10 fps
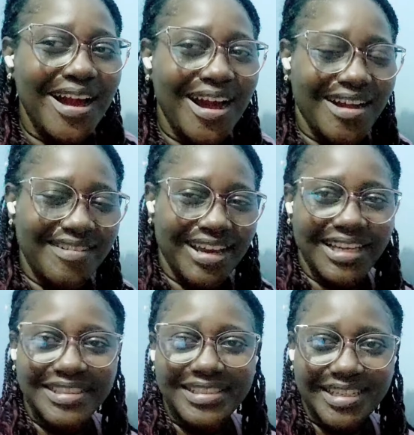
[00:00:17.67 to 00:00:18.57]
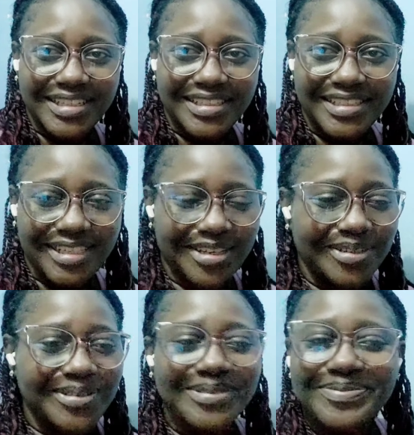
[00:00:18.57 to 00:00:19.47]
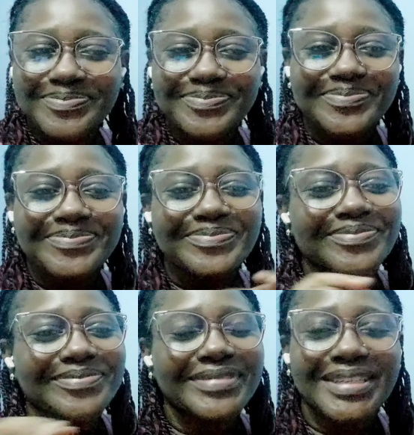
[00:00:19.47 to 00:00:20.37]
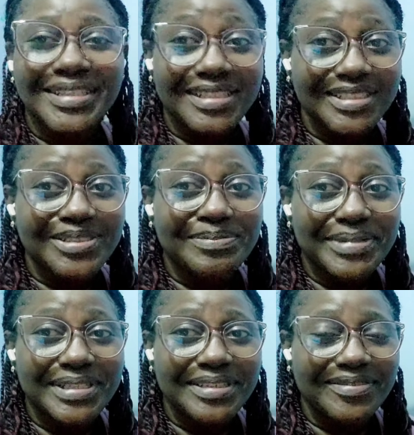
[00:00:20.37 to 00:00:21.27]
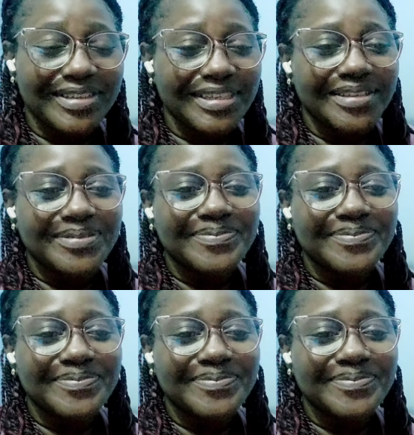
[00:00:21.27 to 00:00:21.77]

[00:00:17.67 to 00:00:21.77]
All right, yes, so let's jump into the video.